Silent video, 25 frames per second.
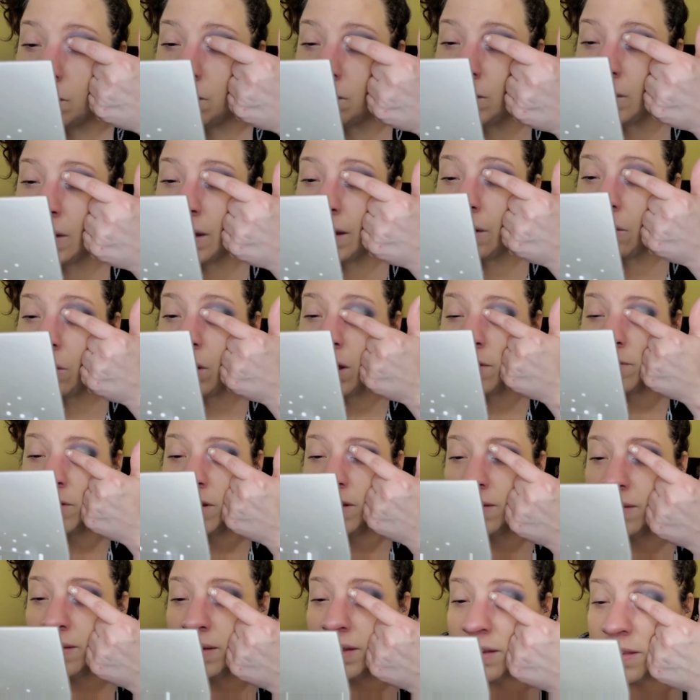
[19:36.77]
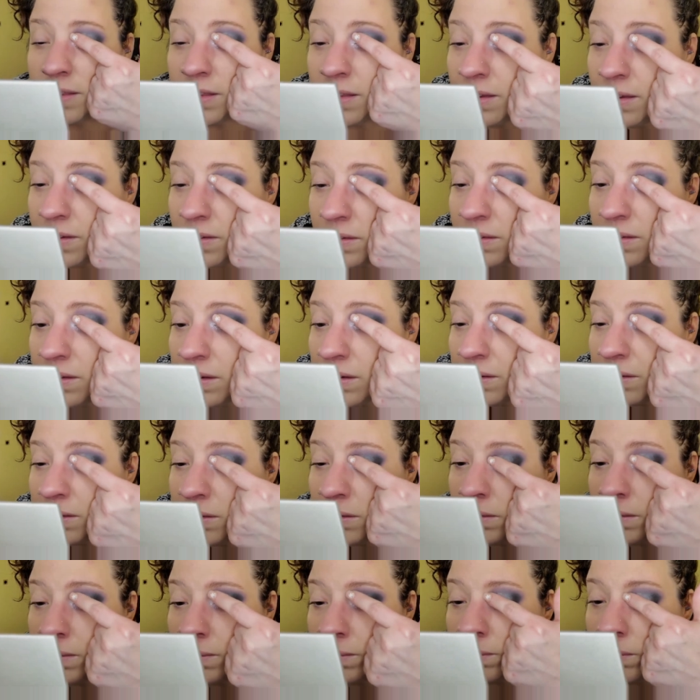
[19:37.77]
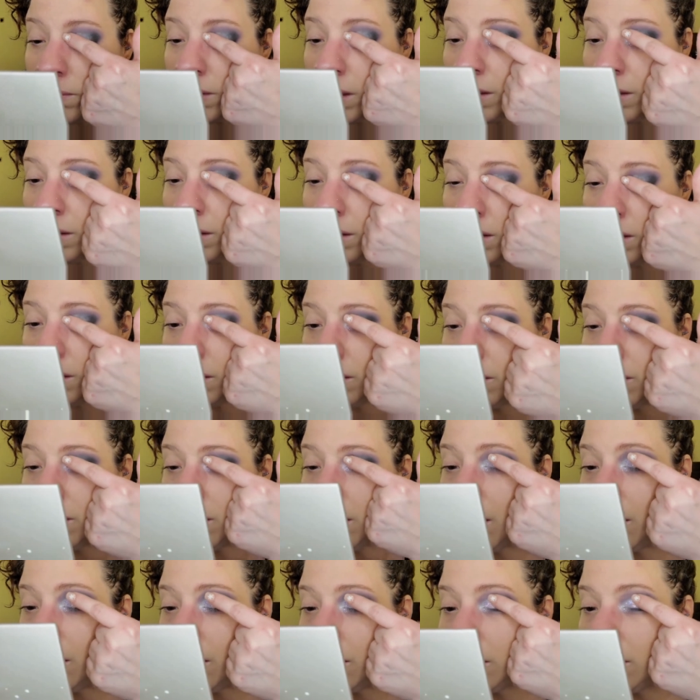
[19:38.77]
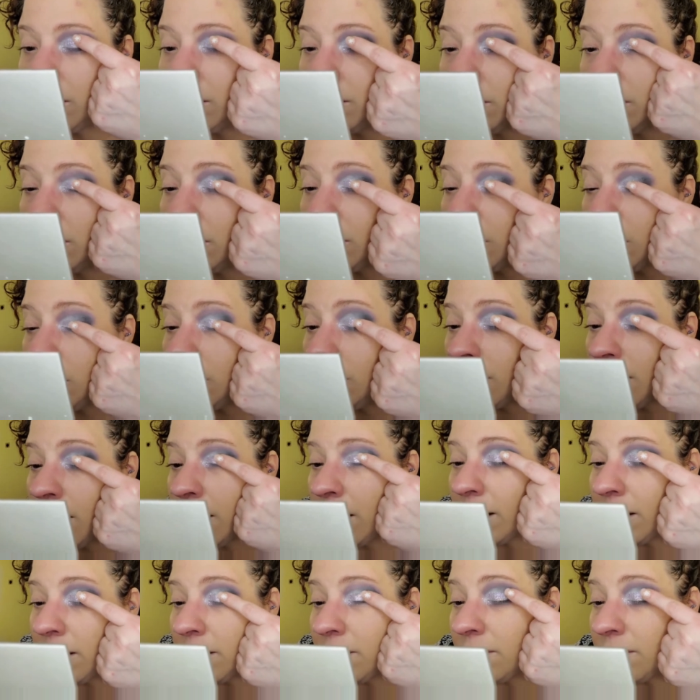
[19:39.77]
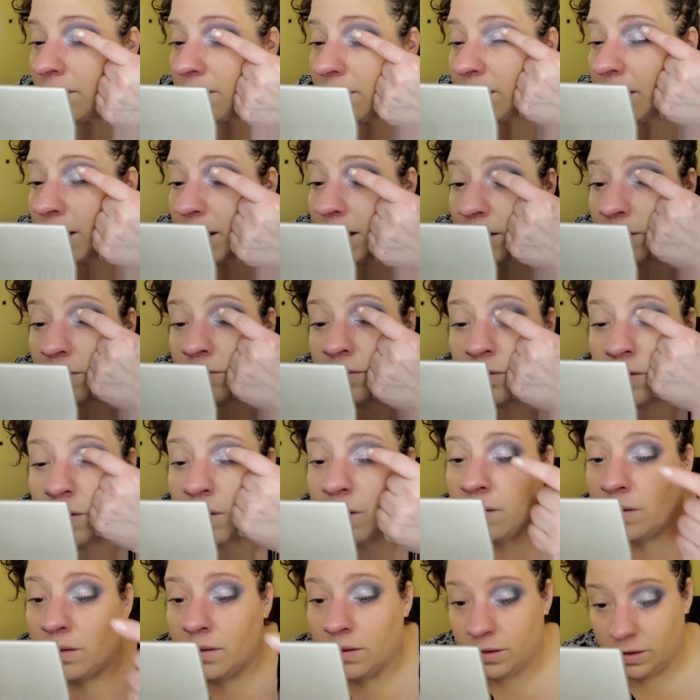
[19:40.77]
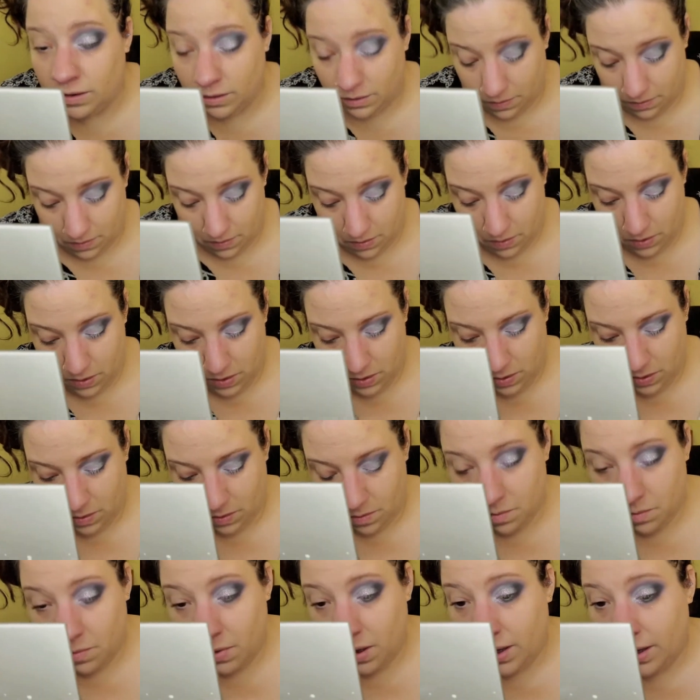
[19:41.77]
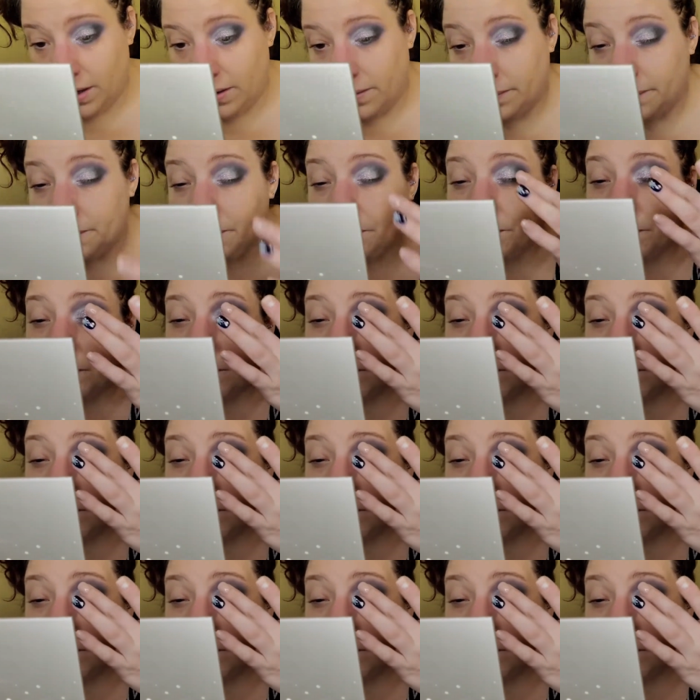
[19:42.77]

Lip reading: Now obviously this is not considered eye safe, but